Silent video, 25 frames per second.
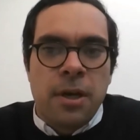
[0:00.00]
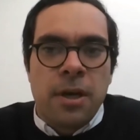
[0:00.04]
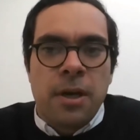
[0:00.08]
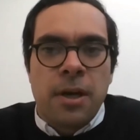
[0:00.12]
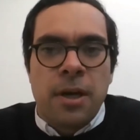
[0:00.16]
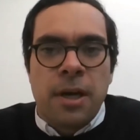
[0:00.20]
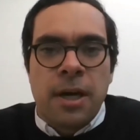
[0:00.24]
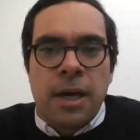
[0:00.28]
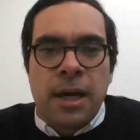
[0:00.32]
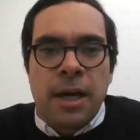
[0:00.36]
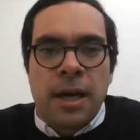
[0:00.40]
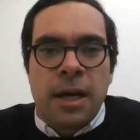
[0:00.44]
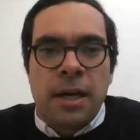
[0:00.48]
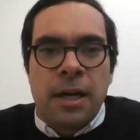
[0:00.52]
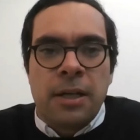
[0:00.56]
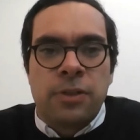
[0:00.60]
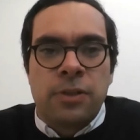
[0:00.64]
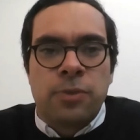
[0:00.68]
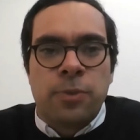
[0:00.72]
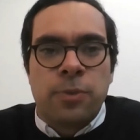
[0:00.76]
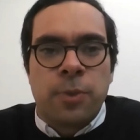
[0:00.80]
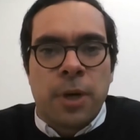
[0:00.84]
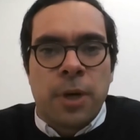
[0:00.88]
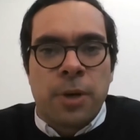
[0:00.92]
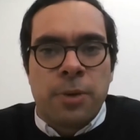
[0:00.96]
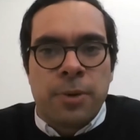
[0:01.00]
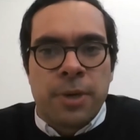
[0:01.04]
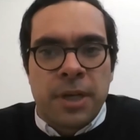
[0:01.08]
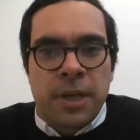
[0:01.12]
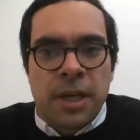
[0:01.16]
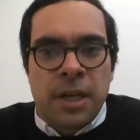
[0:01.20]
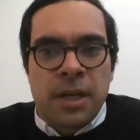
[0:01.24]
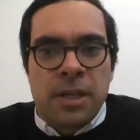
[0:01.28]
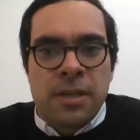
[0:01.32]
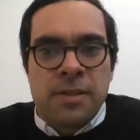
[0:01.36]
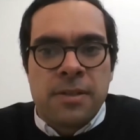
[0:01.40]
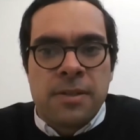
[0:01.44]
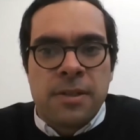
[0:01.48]
uh, to our
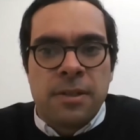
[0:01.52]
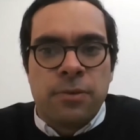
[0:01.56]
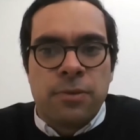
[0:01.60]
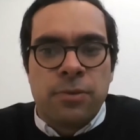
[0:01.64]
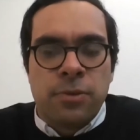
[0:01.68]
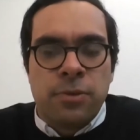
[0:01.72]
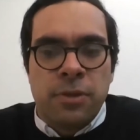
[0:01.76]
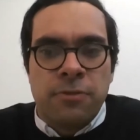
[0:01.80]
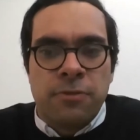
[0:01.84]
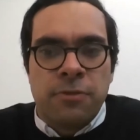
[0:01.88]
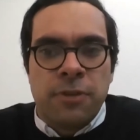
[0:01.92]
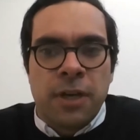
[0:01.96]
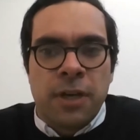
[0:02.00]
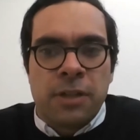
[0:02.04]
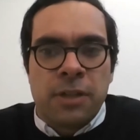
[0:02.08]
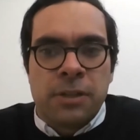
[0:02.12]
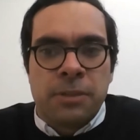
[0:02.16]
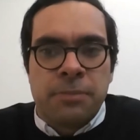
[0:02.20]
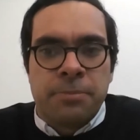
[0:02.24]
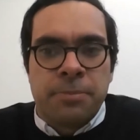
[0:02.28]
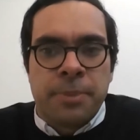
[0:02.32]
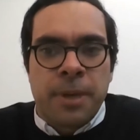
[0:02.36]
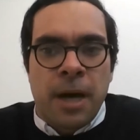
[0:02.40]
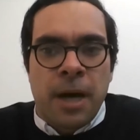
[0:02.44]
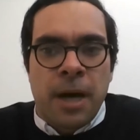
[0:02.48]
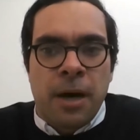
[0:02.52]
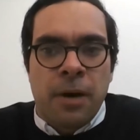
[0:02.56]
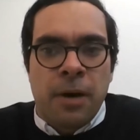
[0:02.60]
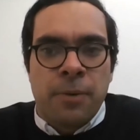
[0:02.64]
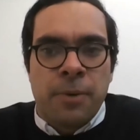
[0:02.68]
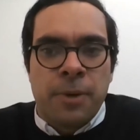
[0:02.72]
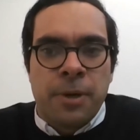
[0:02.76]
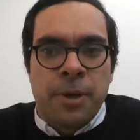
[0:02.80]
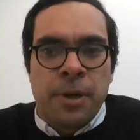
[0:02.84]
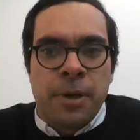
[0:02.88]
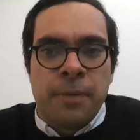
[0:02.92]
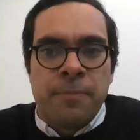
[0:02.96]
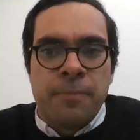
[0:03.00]
case and to develop our
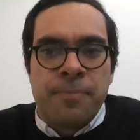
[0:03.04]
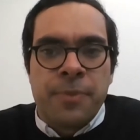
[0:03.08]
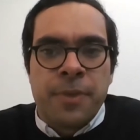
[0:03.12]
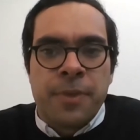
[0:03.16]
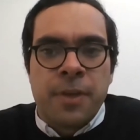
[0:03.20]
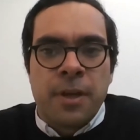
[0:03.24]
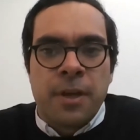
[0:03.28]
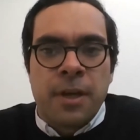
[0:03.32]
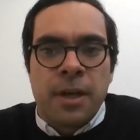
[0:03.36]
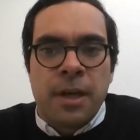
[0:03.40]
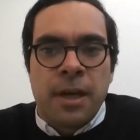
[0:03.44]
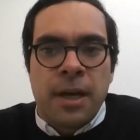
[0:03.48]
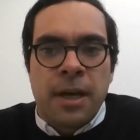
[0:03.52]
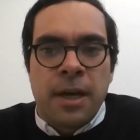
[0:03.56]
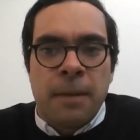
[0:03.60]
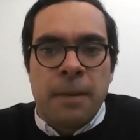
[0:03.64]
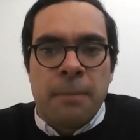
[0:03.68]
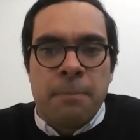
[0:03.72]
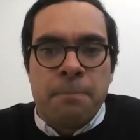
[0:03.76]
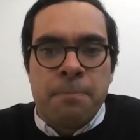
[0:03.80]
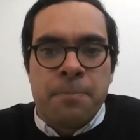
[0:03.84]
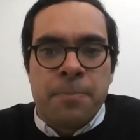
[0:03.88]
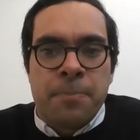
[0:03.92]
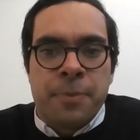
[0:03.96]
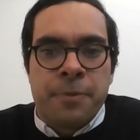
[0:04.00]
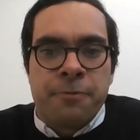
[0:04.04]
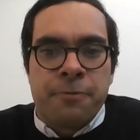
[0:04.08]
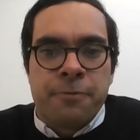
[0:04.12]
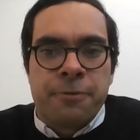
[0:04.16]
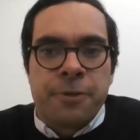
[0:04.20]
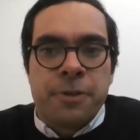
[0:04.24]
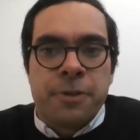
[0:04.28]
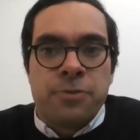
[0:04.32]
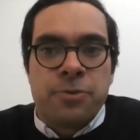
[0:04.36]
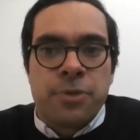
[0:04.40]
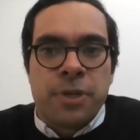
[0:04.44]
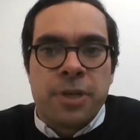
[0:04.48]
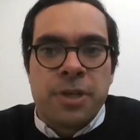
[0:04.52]
um,
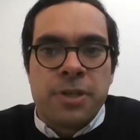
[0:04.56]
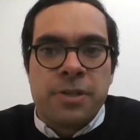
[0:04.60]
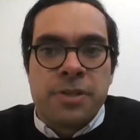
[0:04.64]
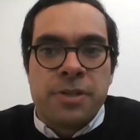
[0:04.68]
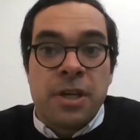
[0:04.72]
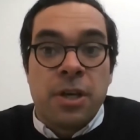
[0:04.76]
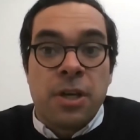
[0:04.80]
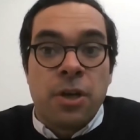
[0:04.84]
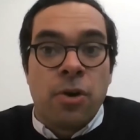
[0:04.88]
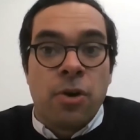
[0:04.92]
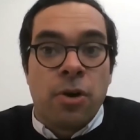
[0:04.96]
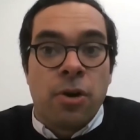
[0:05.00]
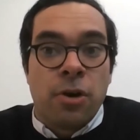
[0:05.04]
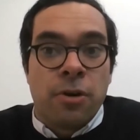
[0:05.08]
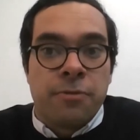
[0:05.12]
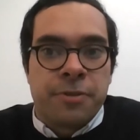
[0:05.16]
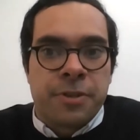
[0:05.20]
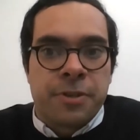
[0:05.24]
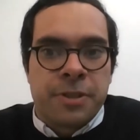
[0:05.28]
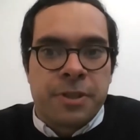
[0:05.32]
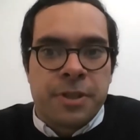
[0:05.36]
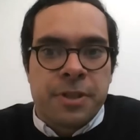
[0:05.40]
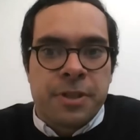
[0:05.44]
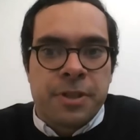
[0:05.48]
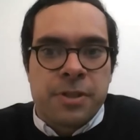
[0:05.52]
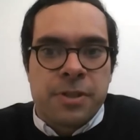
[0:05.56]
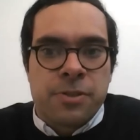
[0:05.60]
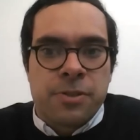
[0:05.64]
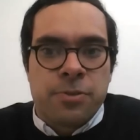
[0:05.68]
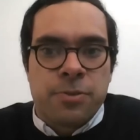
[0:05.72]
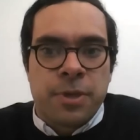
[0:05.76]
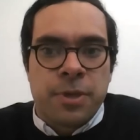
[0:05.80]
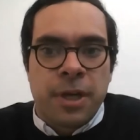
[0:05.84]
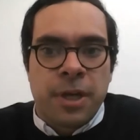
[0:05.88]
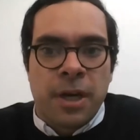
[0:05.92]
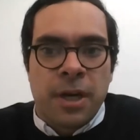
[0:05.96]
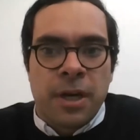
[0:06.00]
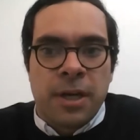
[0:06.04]
fundraising governance regarding
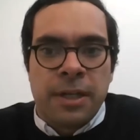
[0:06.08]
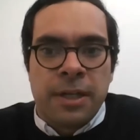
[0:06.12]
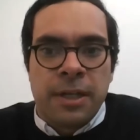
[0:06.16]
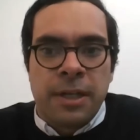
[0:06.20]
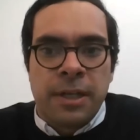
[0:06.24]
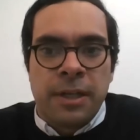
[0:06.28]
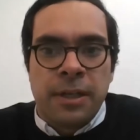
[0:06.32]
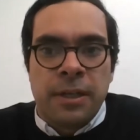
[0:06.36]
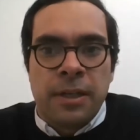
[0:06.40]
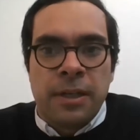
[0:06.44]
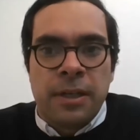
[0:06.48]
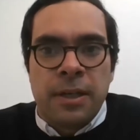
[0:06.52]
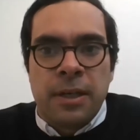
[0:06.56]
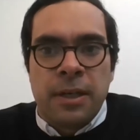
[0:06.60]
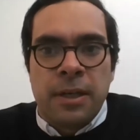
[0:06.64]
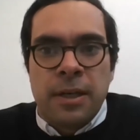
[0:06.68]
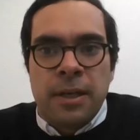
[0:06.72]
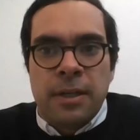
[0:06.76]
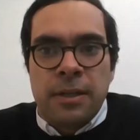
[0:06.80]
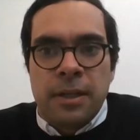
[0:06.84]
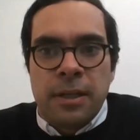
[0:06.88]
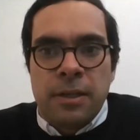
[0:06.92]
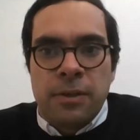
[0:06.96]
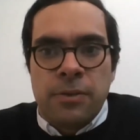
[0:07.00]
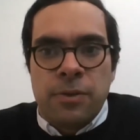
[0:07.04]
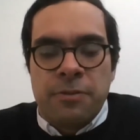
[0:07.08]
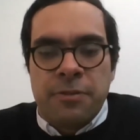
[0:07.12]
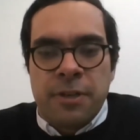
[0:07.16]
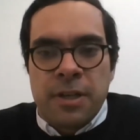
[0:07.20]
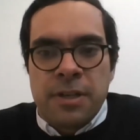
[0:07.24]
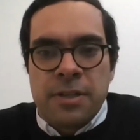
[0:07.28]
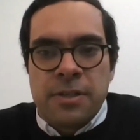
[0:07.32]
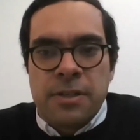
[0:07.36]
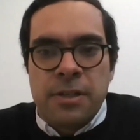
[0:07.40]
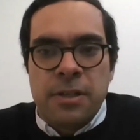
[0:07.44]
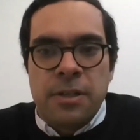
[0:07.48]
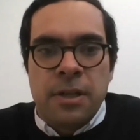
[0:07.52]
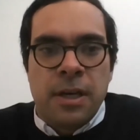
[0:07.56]
the university
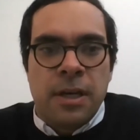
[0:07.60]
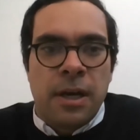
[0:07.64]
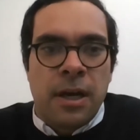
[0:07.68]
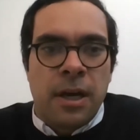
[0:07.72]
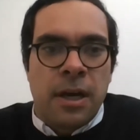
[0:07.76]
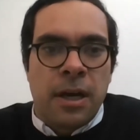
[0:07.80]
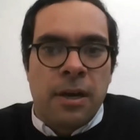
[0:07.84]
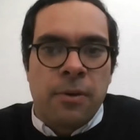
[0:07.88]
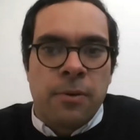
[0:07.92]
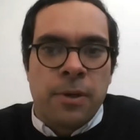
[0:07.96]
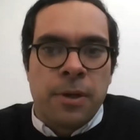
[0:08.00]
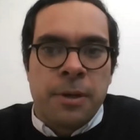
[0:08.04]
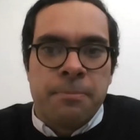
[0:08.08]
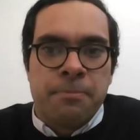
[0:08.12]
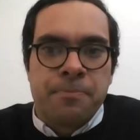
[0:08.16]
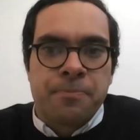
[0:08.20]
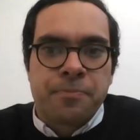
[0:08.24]
and our